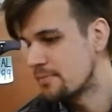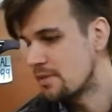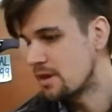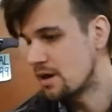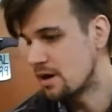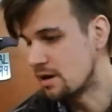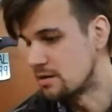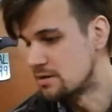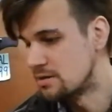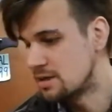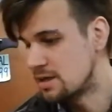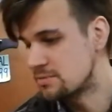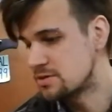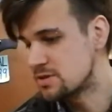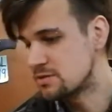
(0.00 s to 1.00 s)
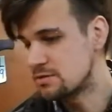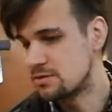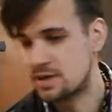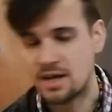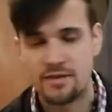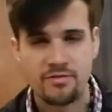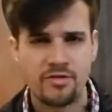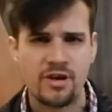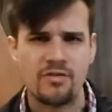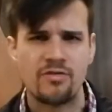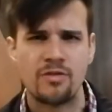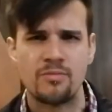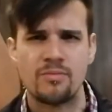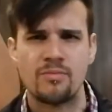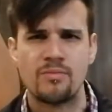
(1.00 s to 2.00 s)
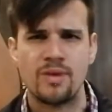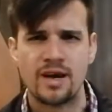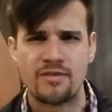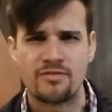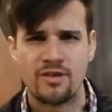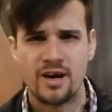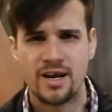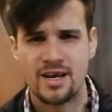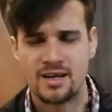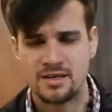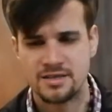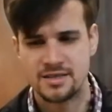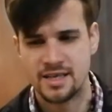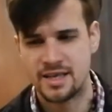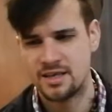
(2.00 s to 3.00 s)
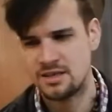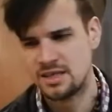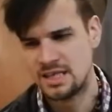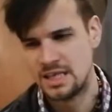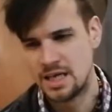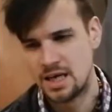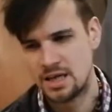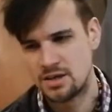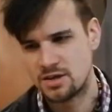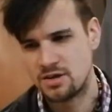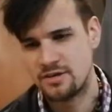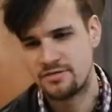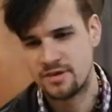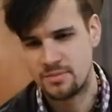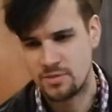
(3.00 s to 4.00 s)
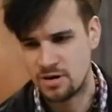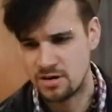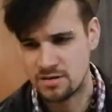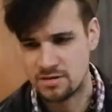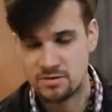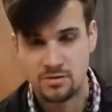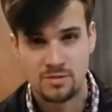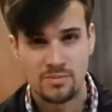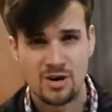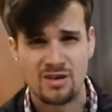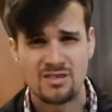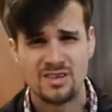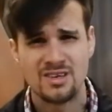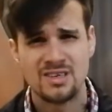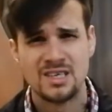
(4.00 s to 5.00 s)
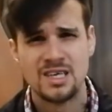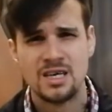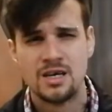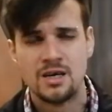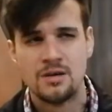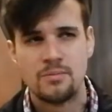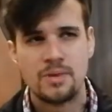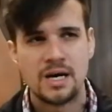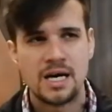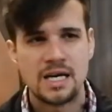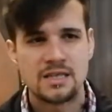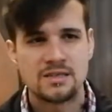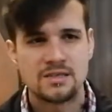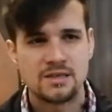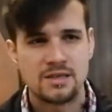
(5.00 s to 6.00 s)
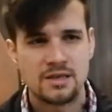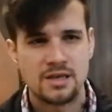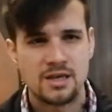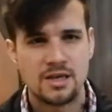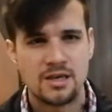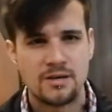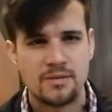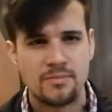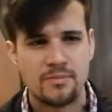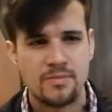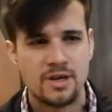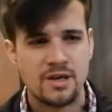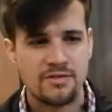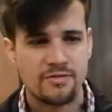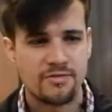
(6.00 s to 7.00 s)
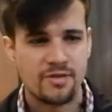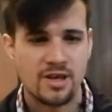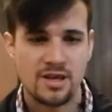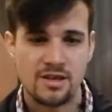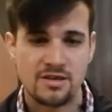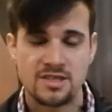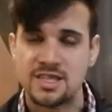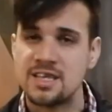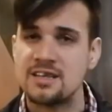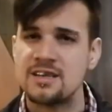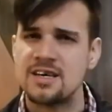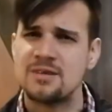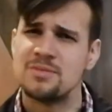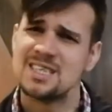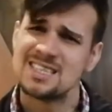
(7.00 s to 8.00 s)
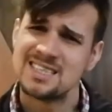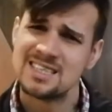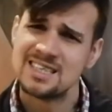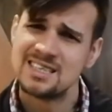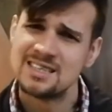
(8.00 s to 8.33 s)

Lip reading: Yeah, I'm still recovering from Black Friday yesterday. I don't know if I'm Arthur or Martha, but if there's anything I missed,